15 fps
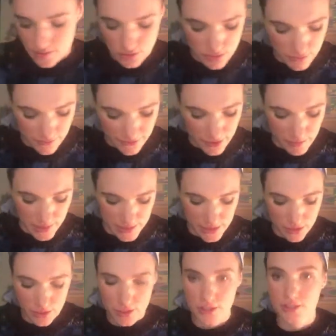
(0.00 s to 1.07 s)
oh, found my
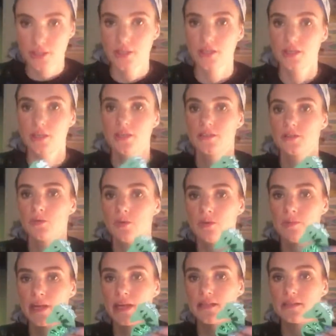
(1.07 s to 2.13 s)
seahorse. That's what we
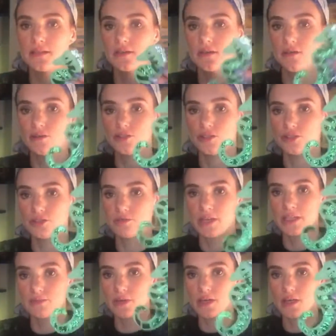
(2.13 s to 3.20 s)
made on YouTube last
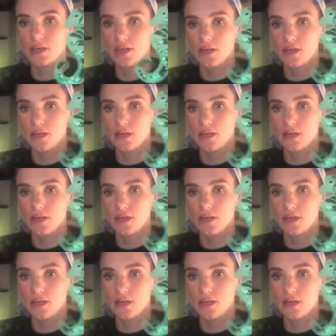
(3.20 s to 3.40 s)
week.